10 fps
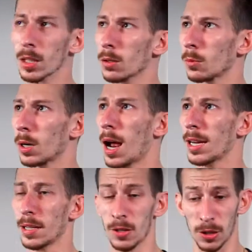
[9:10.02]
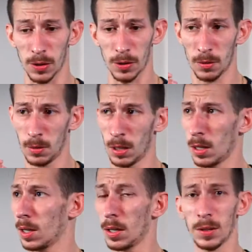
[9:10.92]
where I can just
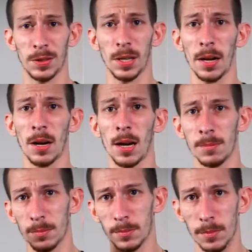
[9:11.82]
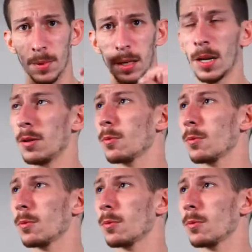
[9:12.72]
set up, hit